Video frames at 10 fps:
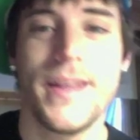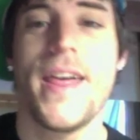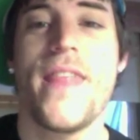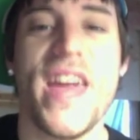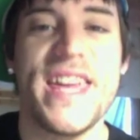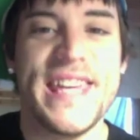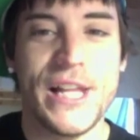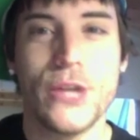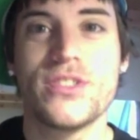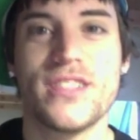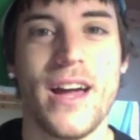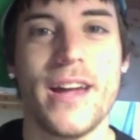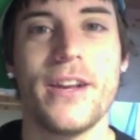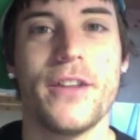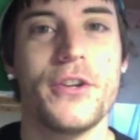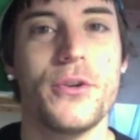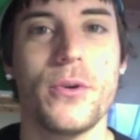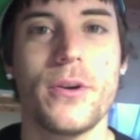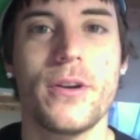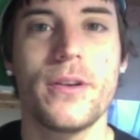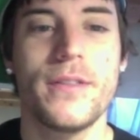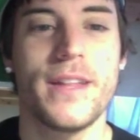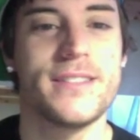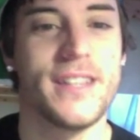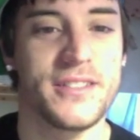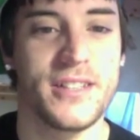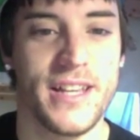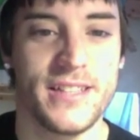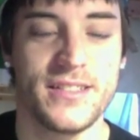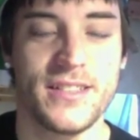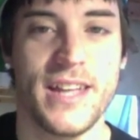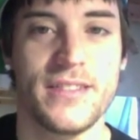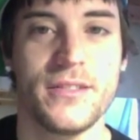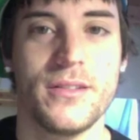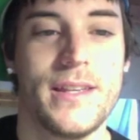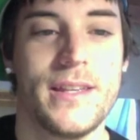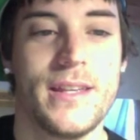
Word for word: that yellow sign on the door that says class is canceled.